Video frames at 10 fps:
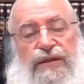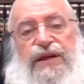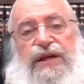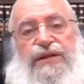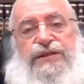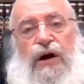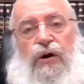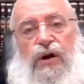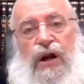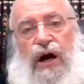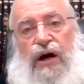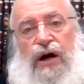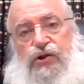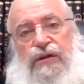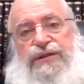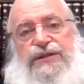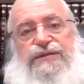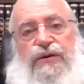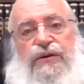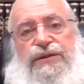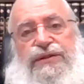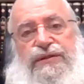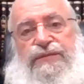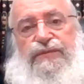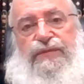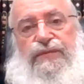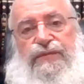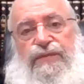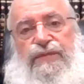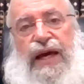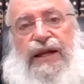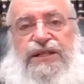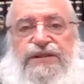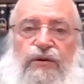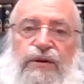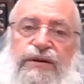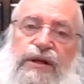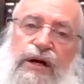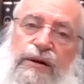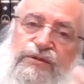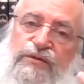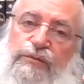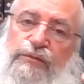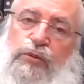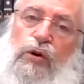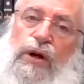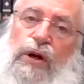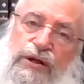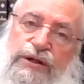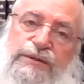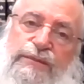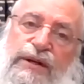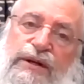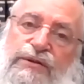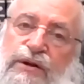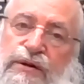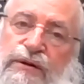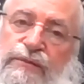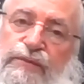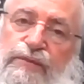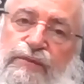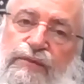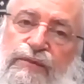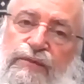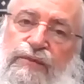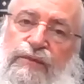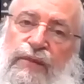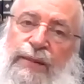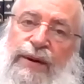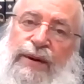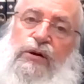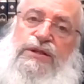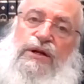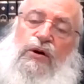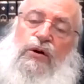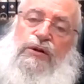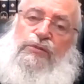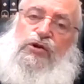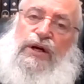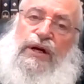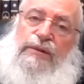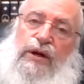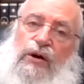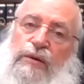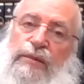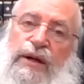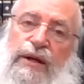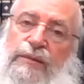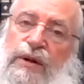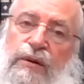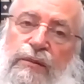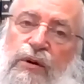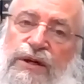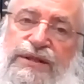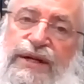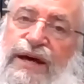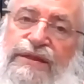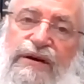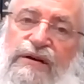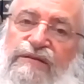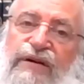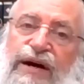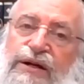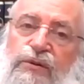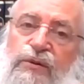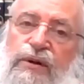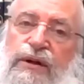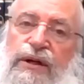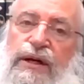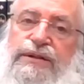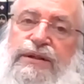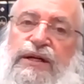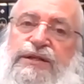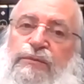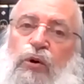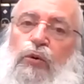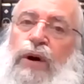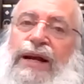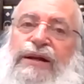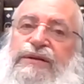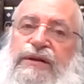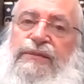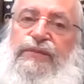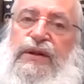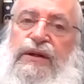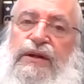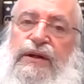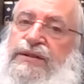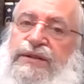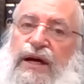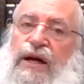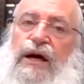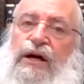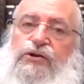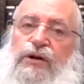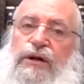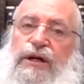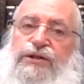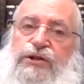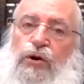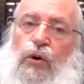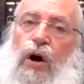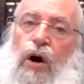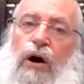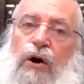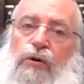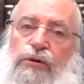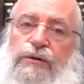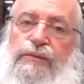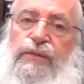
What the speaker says: These are logical svaras, and a svara that comes from pure logic is min haTorah. But also la'odam she'ena b'yodem alei b'rayvach is an ethical value. It's morality. It's not logic. It's your heart.